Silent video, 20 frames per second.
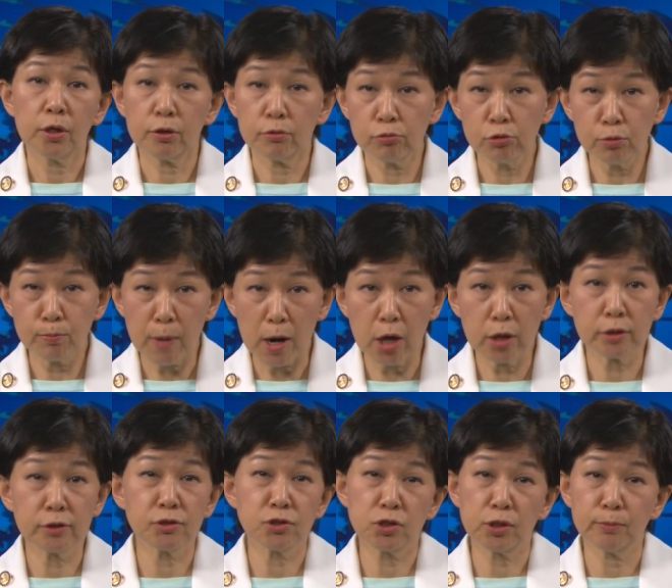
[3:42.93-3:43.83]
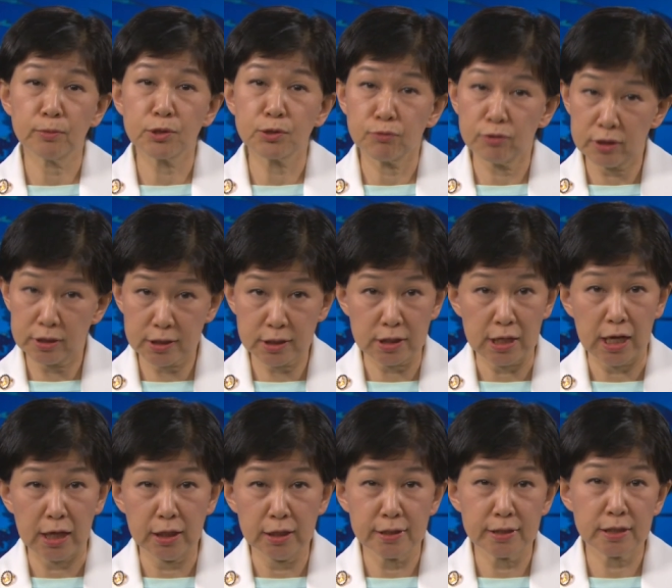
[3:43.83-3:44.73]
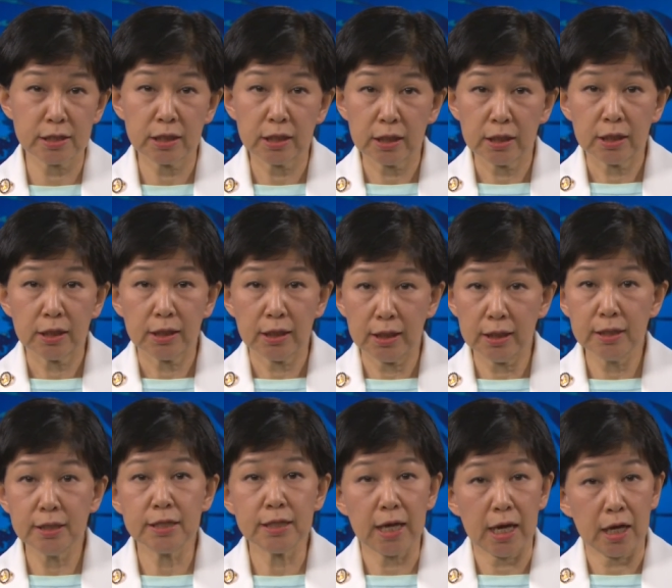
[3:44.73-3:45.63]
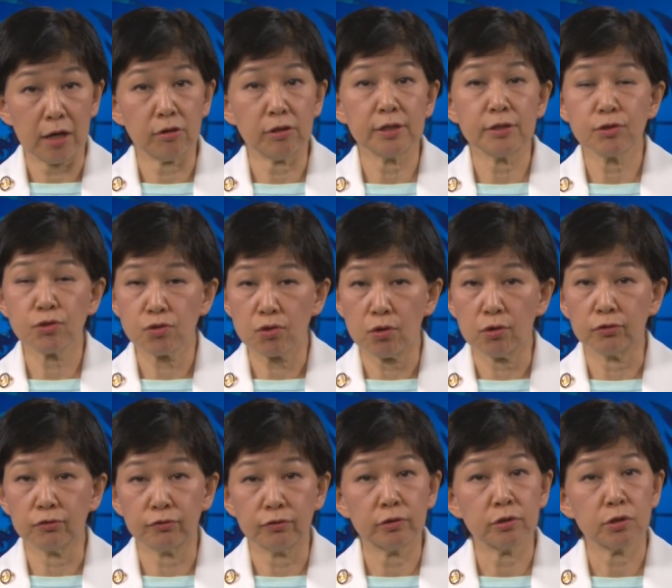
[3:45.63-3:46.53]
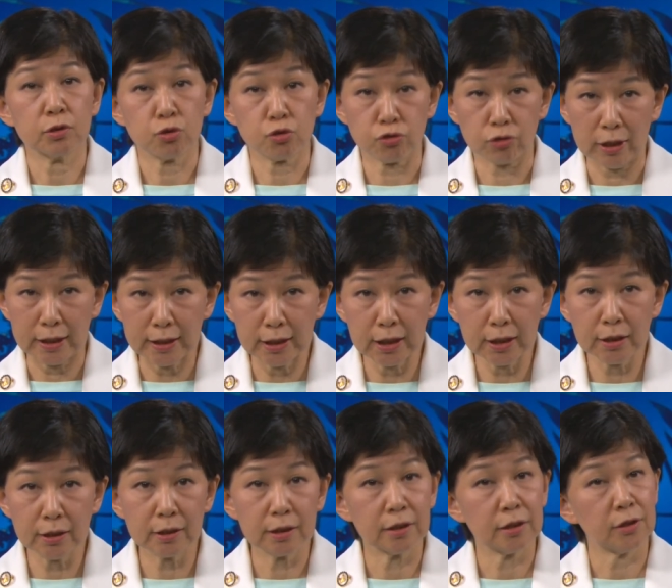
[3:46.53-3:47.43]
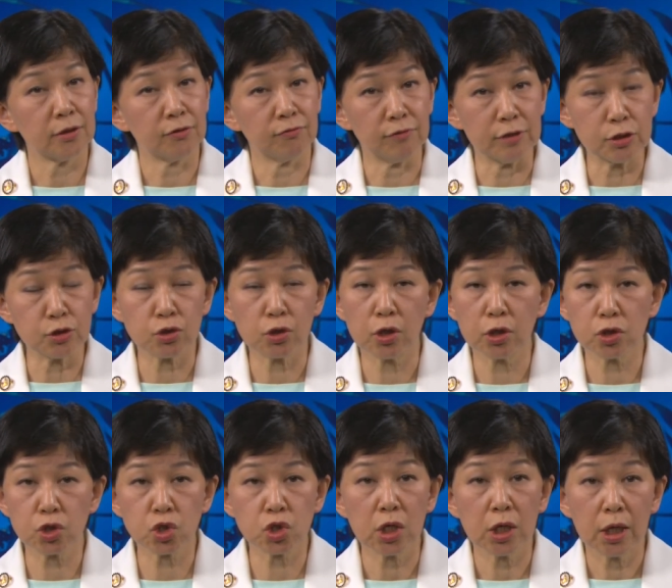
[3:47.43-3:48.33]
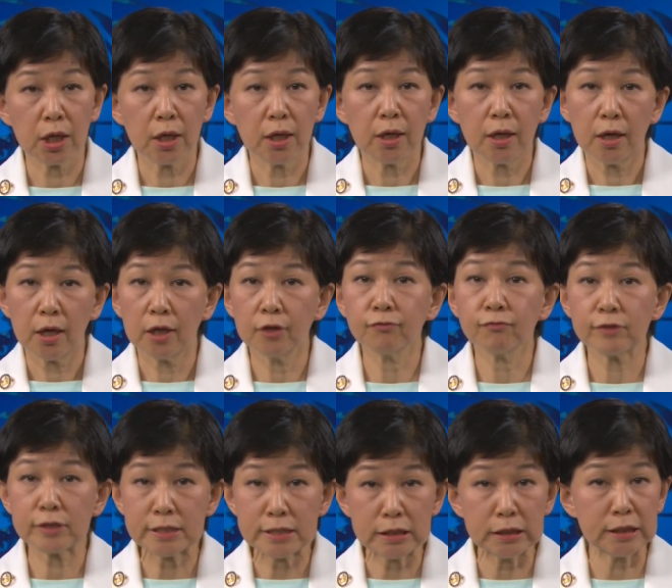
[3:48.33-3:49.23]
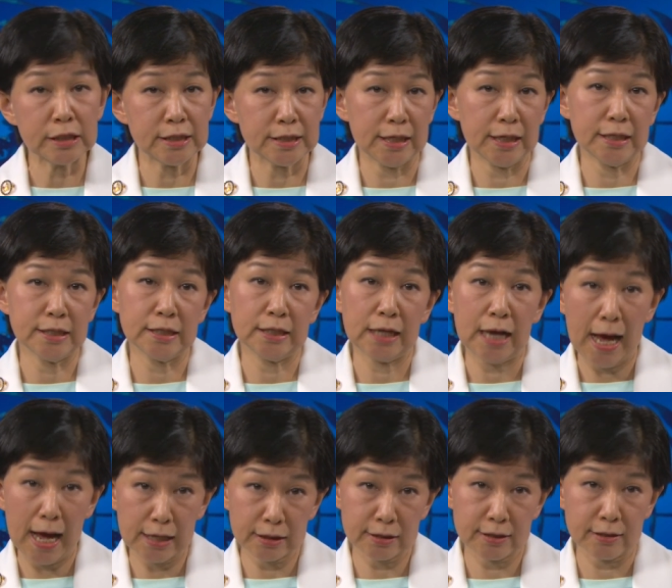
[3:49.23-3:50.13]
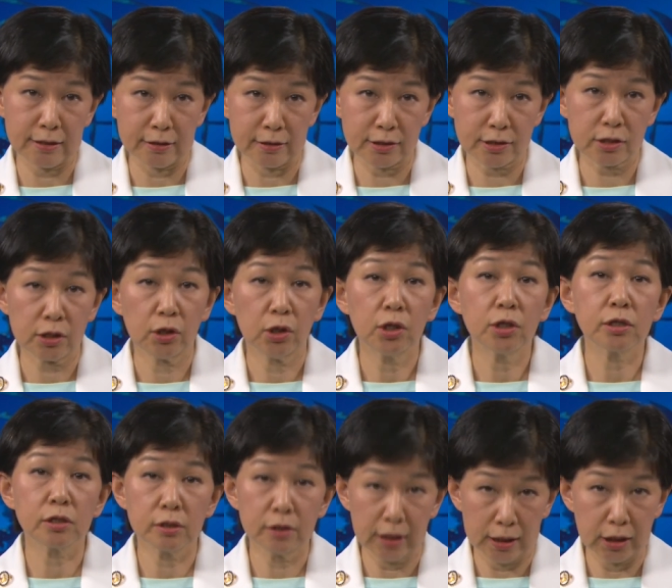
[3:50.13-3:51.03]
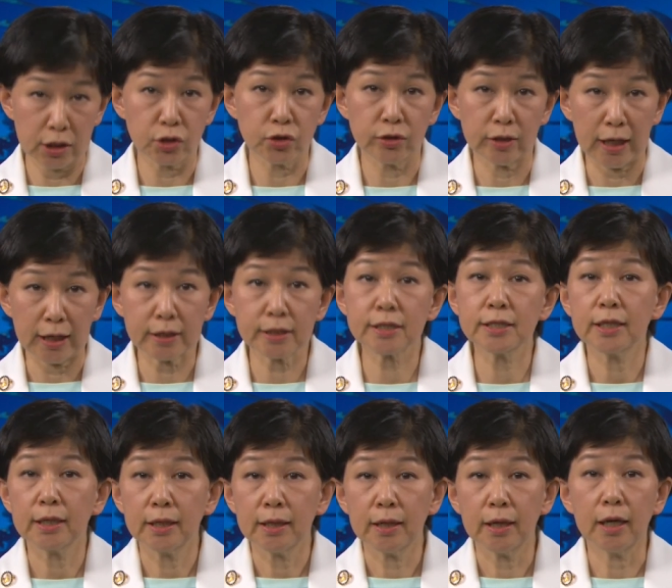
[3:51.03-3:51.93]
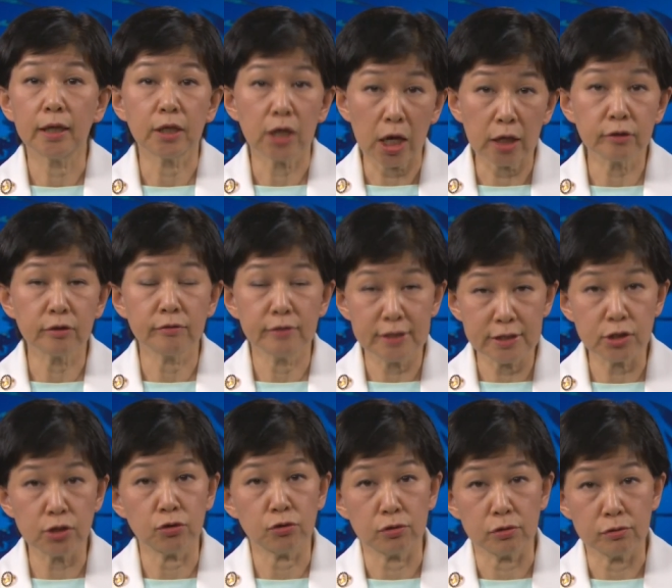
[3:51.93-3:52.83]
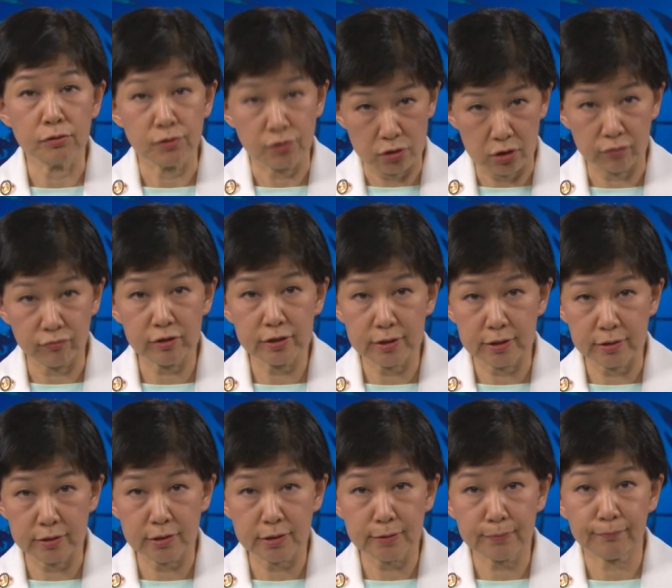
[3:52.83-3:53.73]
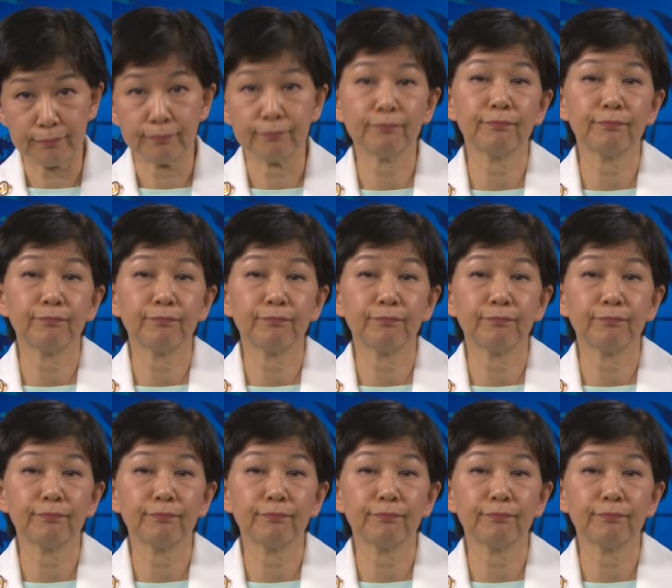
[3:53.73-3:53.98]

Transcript: through partnerships with states in the areas of training, research, and facilitating access to the Internet and other digital services.